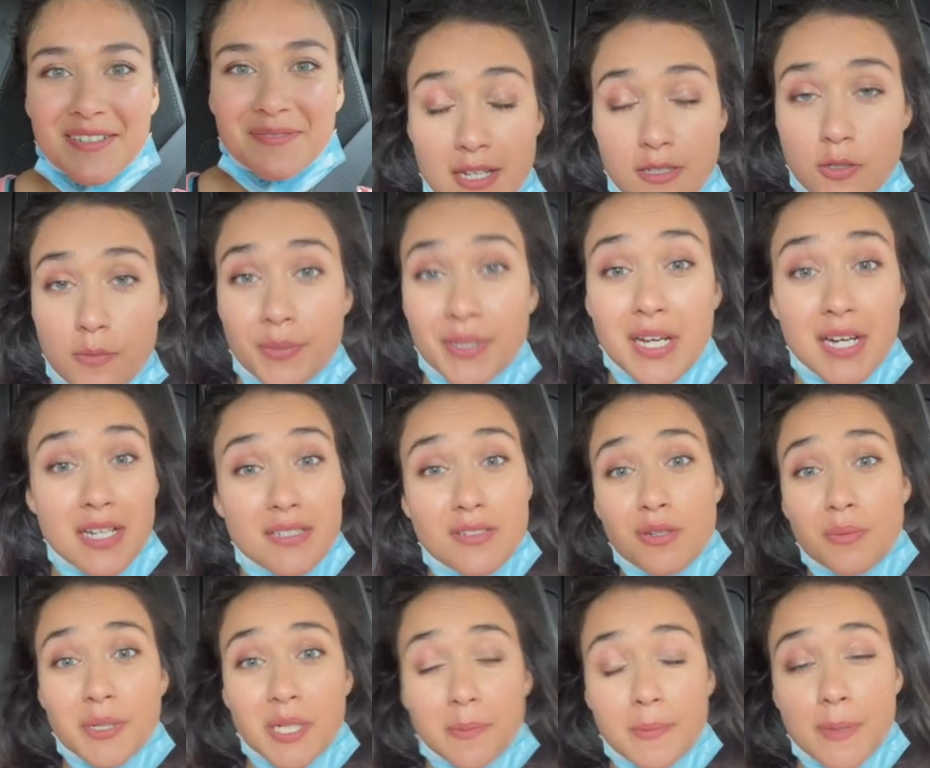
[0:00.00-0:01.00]
Yeah, so because
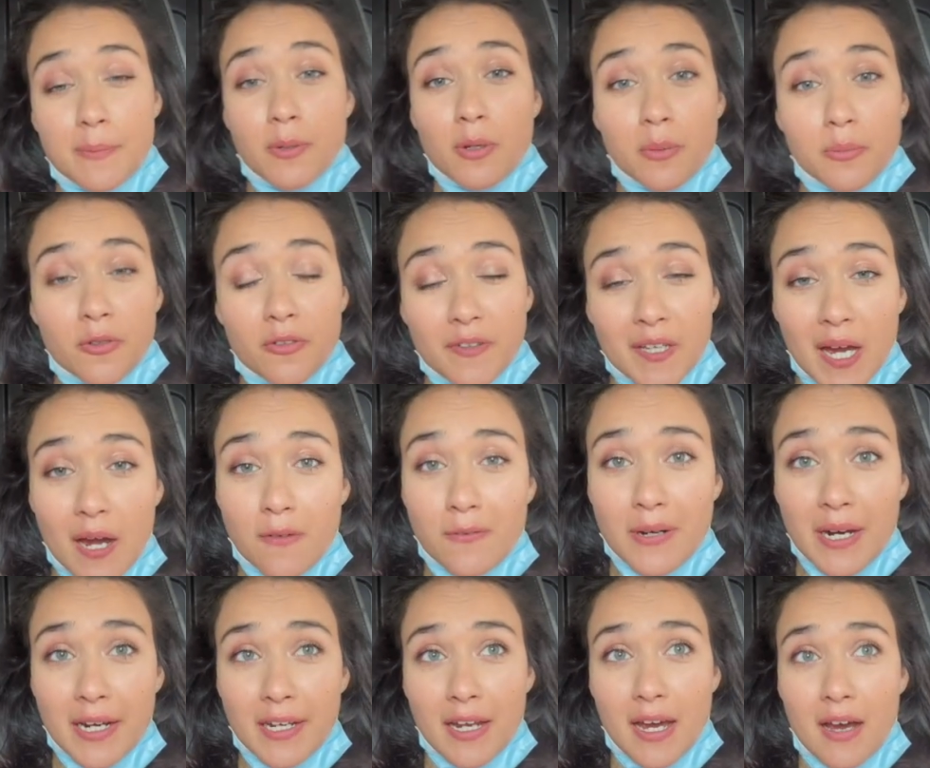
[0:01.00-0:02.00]
so many people are moving out
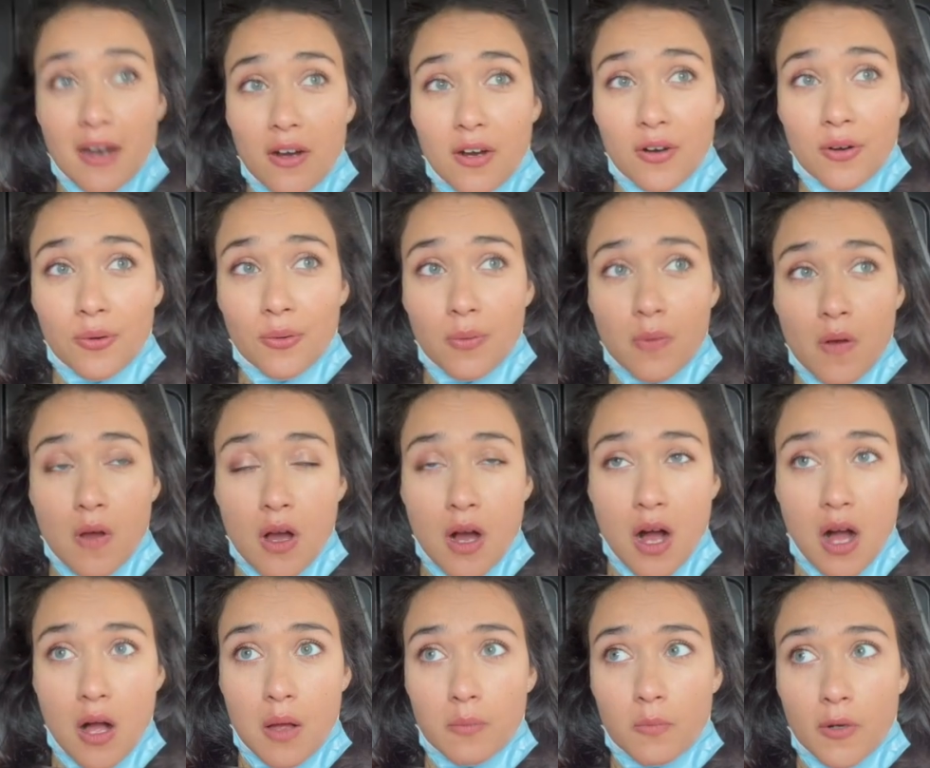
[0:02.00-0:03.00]
right now,
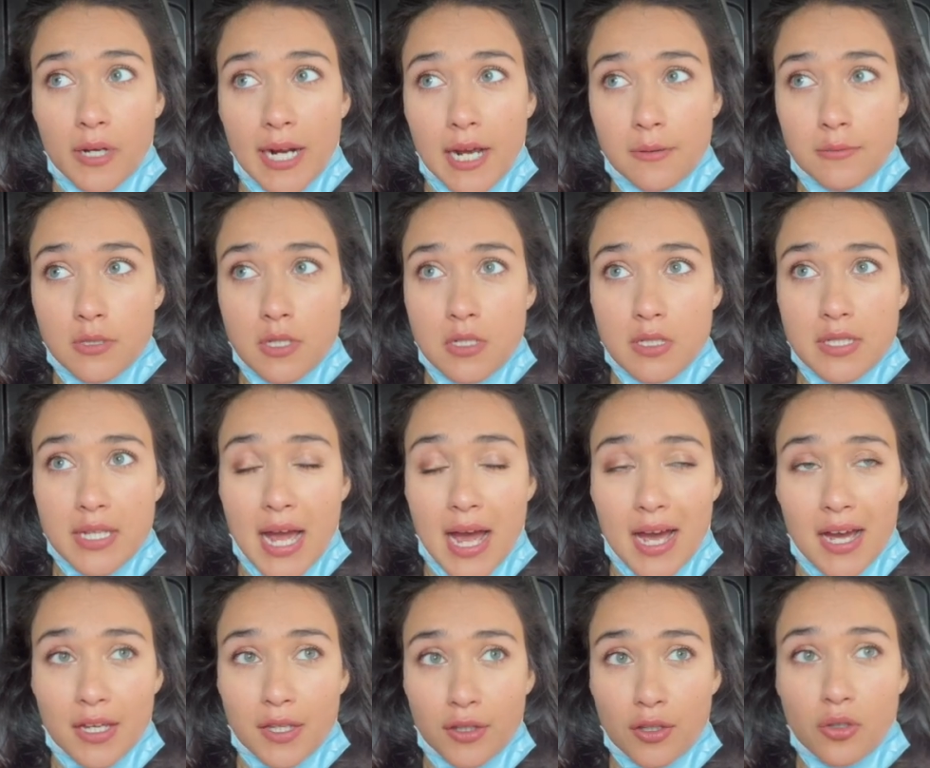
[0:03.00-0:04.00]
when I was
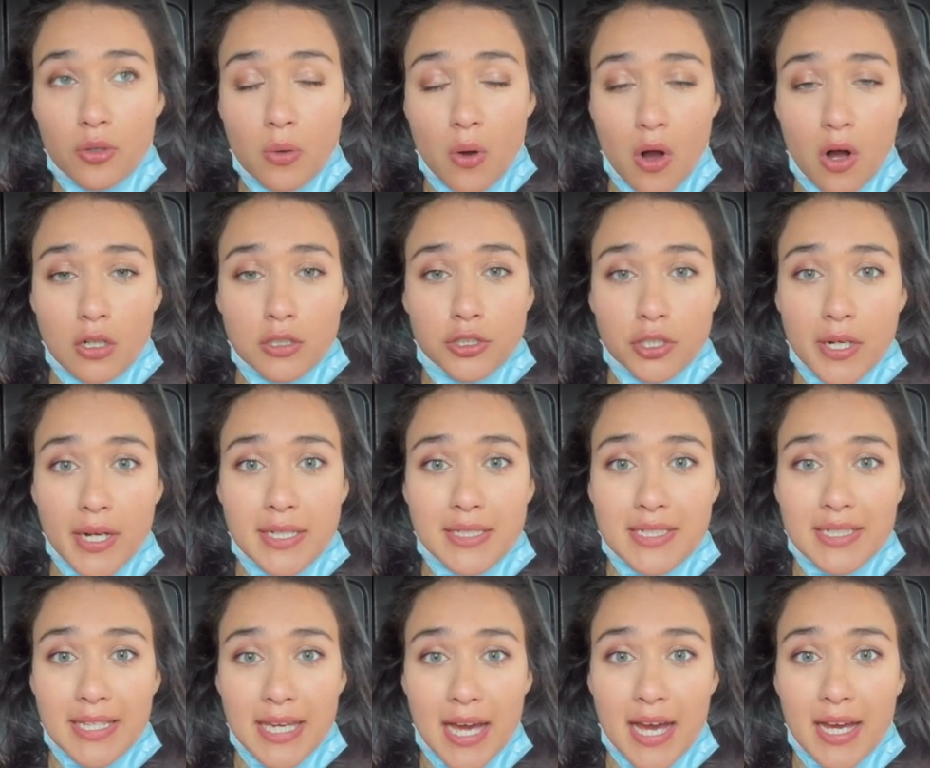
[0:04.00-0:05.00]
at U-Haul trying
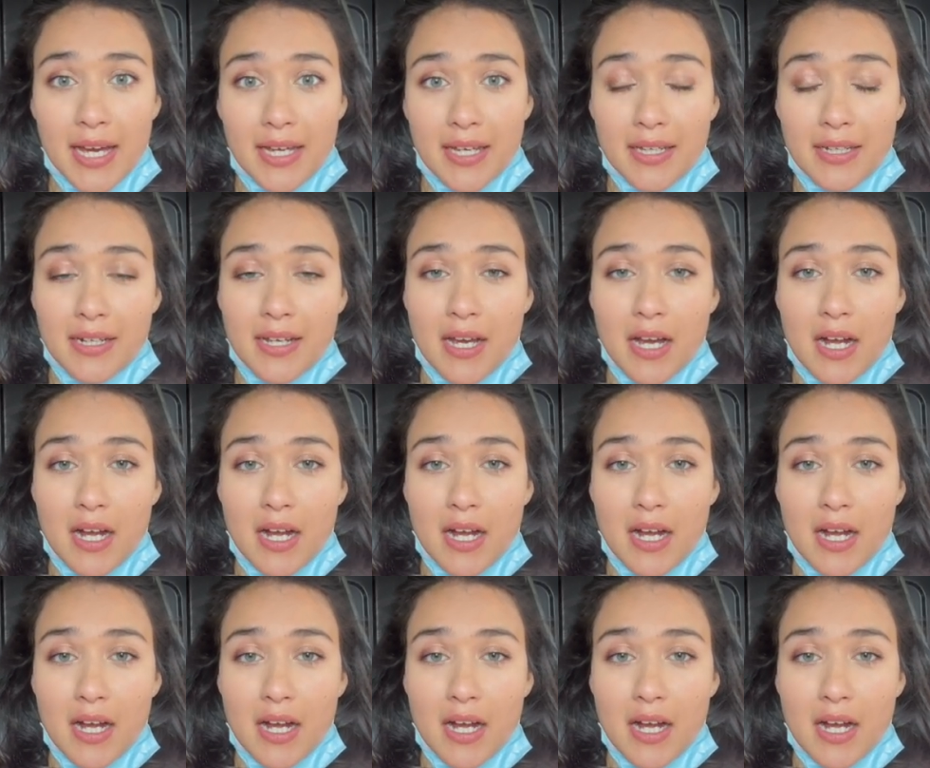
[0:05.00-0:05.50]
to get